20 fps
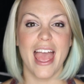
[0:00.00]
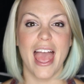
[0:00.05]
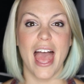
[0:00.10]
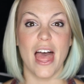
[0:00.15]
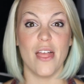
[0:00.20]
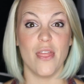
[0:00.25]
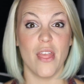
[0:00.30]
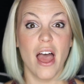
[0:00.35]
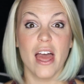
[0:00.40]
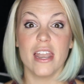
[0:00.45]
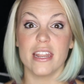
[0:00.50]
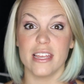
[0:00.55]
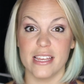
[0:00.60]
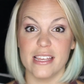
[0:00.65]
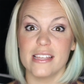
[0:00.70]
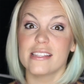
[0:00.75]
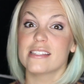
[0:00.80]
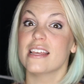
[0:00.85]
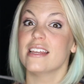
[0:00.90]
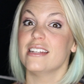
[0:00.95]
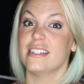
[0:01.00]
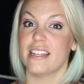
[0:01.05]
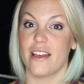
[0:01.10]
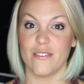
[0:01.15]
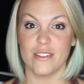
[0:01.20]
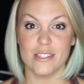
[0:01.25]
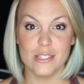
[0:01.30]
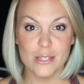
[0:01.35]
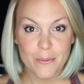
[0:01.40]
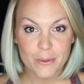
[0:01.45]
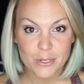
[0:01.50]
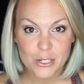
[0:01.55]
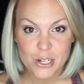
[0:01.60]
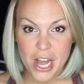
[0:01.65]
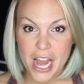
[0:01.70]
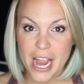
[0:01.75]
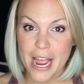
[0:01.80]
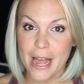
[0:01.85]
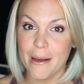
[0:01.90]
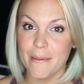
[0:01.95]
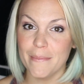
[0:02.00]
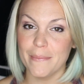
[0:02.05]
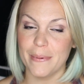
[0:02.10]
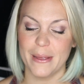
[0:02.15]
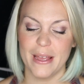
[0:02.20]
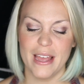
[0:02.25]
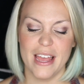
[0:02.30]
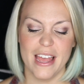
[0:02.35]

and that is Devin Supertramp.